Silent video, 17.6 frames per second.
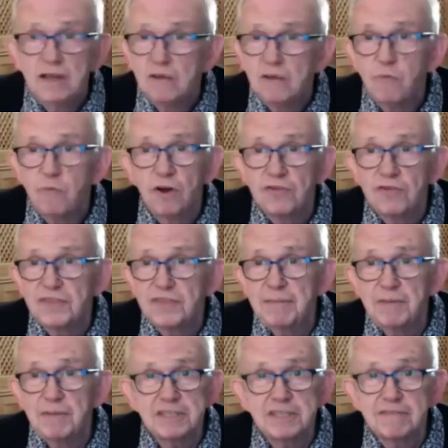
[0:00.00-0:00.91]
What they
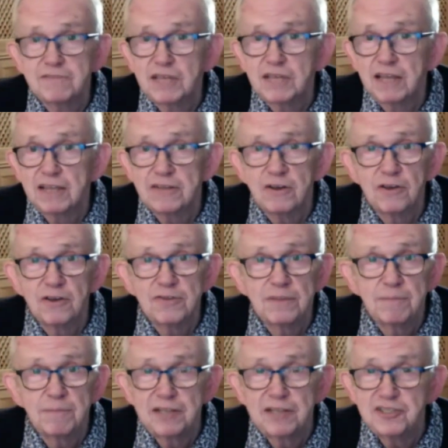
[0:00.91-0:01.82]
must have done on the
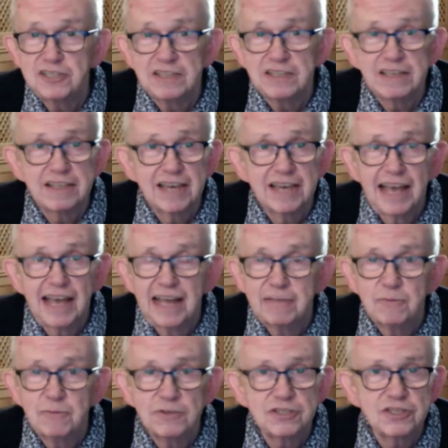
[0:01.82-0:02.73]
budget that they had
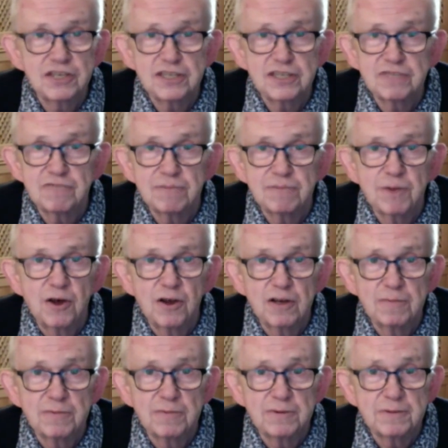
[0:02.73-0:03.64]
was just remarkable.